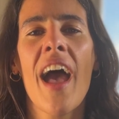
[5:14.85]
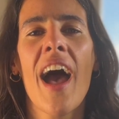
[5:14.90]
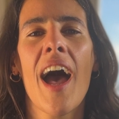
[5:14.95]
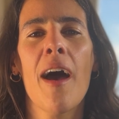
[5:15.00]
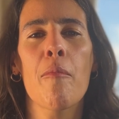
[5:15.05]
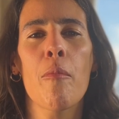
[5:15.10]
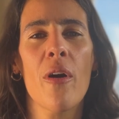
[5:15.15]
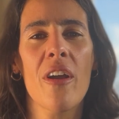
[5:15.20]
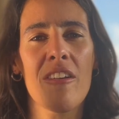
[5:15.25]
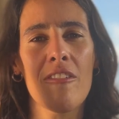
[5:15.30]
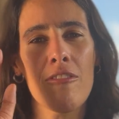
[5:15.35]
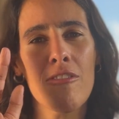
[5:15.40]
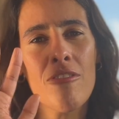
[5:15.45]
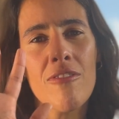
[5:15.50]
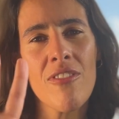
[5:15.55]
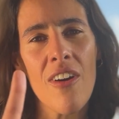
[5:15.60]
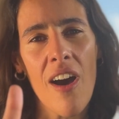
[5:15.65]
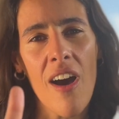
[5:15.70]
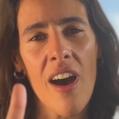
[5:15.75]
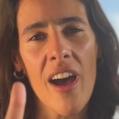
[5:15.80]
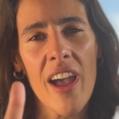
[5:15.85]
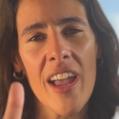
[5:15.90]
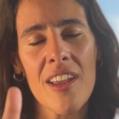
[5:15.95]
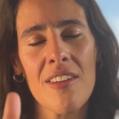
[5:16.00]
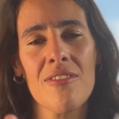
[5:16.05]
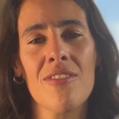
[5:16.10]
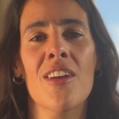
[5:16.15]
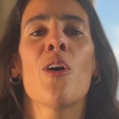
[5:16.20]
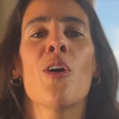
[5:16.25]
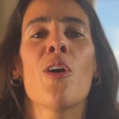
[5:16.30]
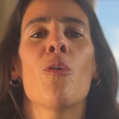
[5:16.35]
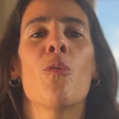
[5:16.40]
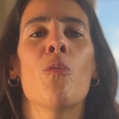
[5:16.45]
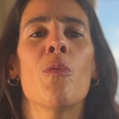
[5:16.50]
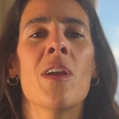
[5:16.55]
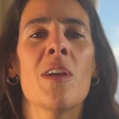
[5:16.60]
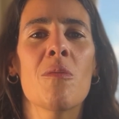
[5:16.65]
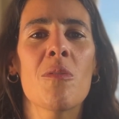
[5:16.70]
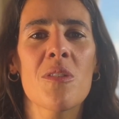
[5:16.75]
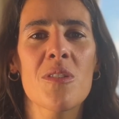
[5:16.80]
And point 5,
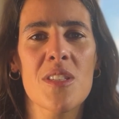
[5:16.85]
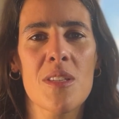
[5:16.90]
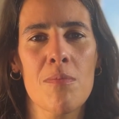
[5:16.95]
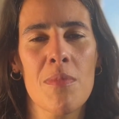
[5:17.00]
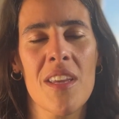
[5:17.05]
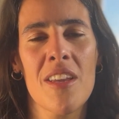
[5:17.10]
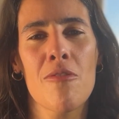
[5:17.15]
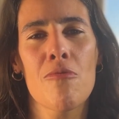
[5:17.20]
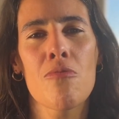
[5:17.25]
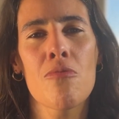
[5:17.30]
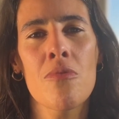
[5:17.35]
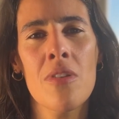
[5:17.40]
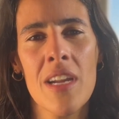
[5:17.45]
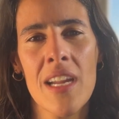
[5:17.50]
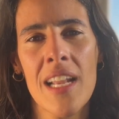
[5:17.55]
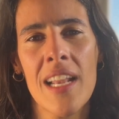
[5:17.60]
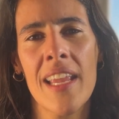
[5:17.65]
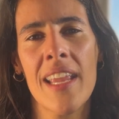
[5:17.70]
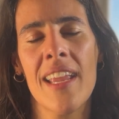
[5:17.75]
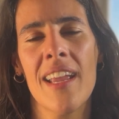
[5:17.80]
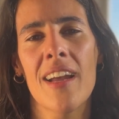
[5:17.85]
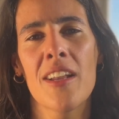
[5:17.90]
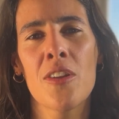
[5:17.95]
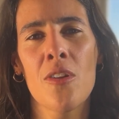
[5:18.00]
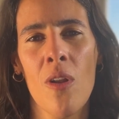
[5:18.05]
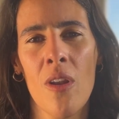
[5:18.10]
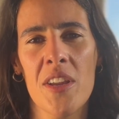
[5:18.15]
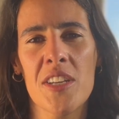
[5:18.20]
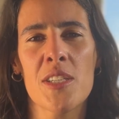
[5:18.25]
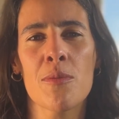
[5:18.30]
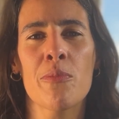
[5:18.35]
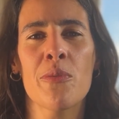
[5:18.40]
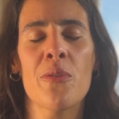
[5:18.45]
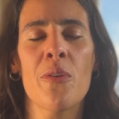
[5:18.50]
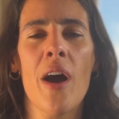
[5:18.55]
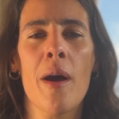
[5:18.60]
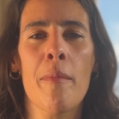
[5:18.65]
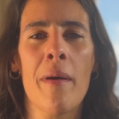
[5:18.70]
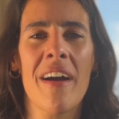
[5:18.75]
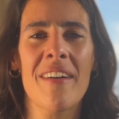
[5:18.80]
we want to be really
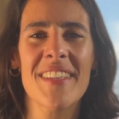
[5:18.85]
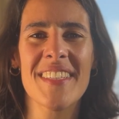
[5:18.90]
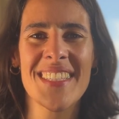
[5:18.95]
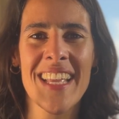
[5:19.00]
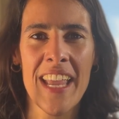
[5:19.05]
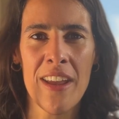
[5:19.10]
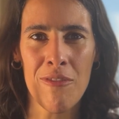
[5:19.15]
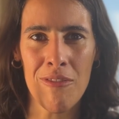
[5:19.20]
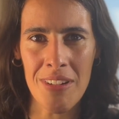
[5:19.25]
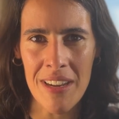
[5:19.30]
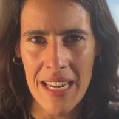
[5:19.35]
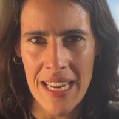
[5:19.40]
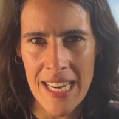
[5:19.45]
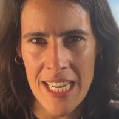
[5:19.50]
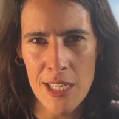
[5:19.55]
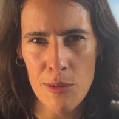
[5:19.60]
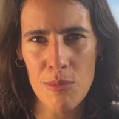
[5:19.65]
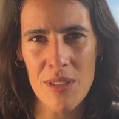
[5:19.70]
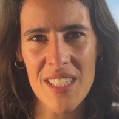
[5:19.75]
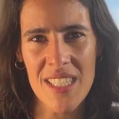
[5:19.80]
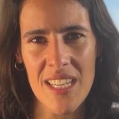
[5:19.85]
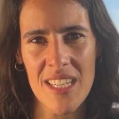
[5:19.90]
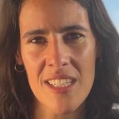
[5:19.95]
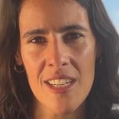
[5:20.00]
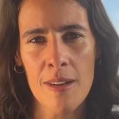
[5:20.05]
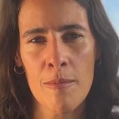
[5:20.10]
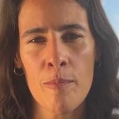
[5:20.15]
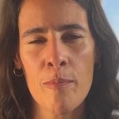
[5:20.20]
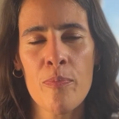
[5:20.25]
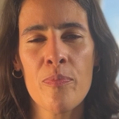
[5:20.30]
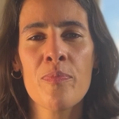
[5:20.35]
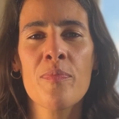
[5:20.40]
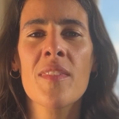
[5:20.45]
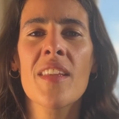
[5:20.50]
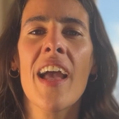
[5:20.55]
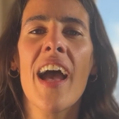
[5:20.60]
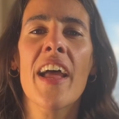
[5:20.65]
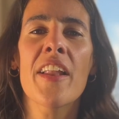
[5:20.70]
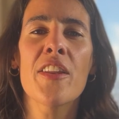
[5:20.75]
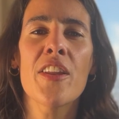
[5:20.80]
knowledgeable about safe leash position
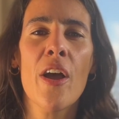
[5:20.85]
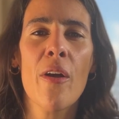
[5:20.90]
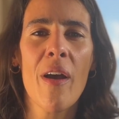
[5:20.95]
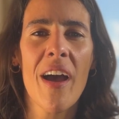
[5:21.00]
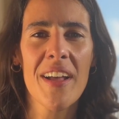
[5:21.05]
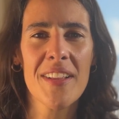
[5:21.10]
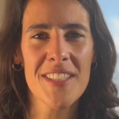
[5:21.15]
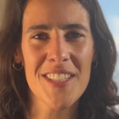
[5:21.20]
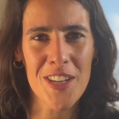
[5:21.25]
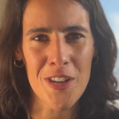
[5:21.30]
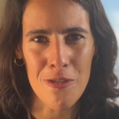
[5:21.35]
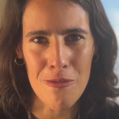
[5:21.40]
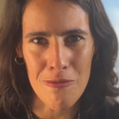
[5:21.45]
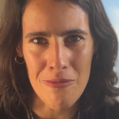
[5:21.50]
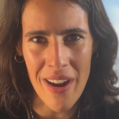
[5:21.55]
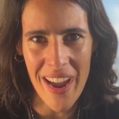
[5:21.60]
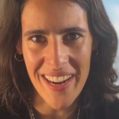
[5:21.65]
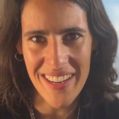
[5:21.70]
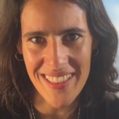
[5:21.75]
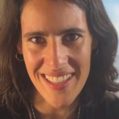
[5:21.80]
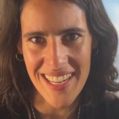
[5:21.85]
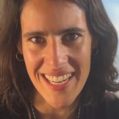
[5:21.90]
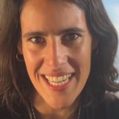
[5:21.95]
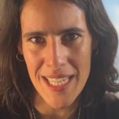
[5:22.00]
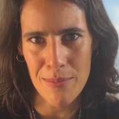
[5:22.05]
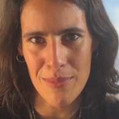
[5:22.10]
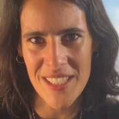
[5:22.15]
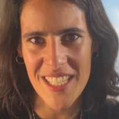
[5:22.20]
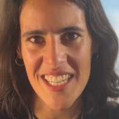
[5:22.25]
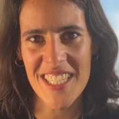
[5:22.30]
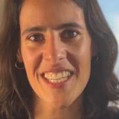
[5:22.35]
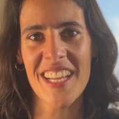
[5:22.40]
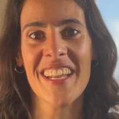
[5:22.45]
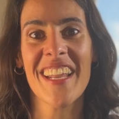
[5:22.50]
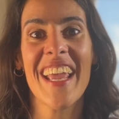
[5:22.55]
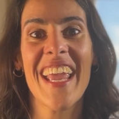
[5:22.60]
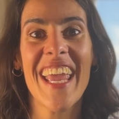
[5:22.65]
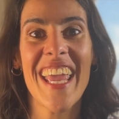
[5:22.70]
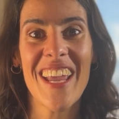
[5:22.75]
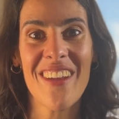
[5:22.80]
and know how to correct the leash position
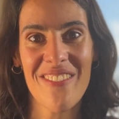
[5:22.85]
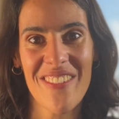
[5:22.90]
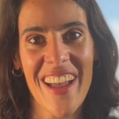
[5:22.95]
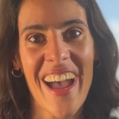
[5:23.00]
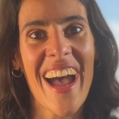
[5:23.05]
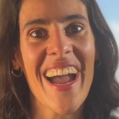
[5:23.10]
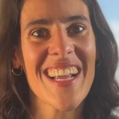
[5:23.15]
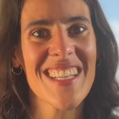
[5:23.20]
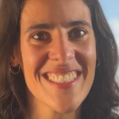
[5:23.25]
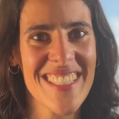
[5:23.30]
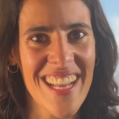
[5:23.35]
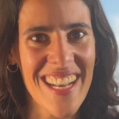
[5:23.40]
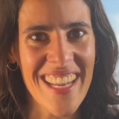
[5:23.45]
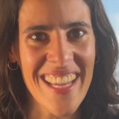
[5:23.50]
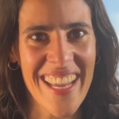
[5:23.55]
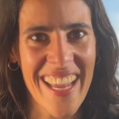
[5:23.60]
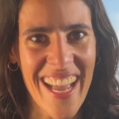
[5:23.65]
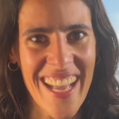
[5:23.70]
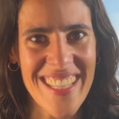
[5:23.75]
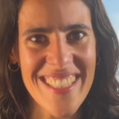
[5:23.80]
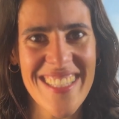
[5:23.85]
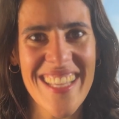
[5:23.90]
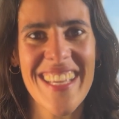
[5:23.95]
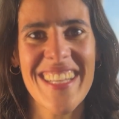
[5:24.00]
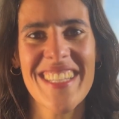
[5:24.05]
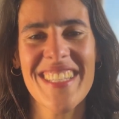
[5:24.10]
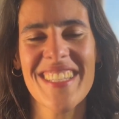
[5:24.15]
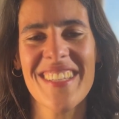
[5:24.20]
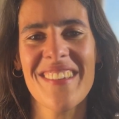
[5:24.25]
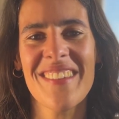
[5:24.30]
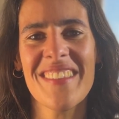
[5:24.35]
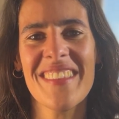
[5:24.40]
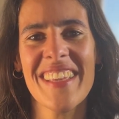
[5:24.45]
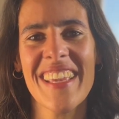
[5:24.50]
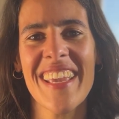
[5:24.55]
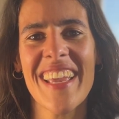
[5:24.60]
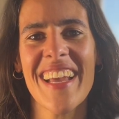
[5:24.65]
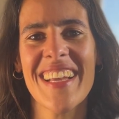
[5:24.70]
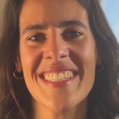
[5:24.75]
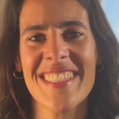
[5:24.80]
if it accidentally gets into
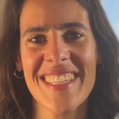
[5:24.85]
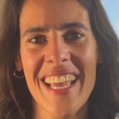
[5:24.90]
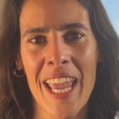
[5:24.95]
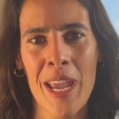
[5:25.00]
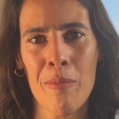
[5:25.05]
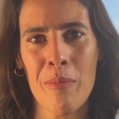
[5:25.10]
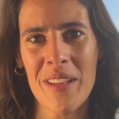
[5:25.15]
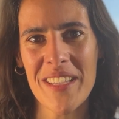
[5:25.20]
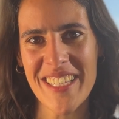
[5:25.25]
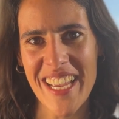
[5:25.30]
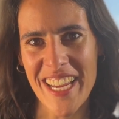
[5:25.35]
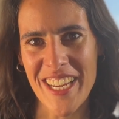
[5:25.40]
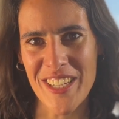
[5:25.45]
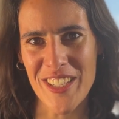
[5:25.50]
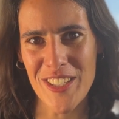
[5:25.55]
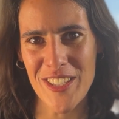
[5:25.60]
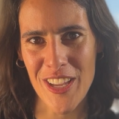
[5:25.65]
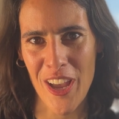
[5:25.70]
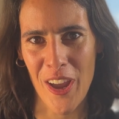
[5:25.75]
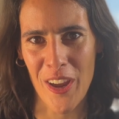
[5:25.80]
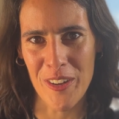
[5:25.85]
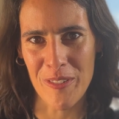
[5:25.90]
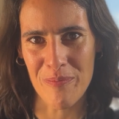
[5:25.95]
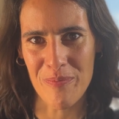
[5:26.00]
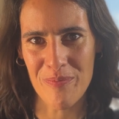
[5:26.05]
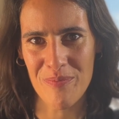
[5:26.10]
the escape danger zone.